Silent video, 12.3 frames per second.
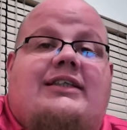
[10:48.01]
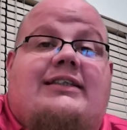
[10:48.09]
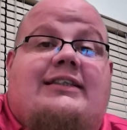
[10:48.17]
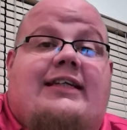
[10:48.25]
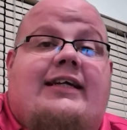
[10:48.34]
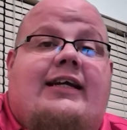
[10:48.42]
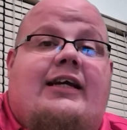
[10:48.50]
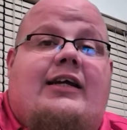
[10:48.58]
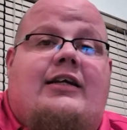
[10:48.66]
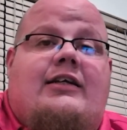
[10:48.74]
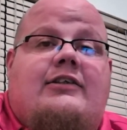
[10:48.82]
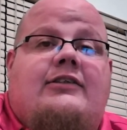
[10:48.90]

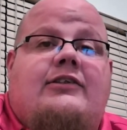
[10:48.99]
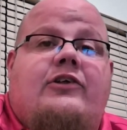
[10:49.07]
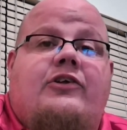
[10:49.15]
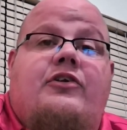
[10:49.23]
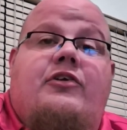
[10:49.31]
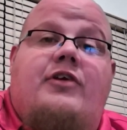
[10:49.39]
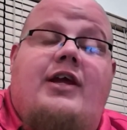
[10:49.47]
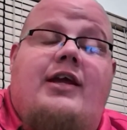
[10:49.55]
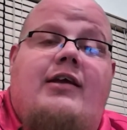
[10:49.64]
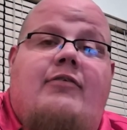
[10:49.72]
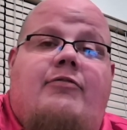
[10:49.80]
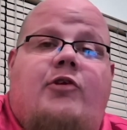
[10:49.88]
C.
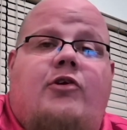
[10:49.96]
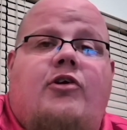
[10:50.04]
3, 4.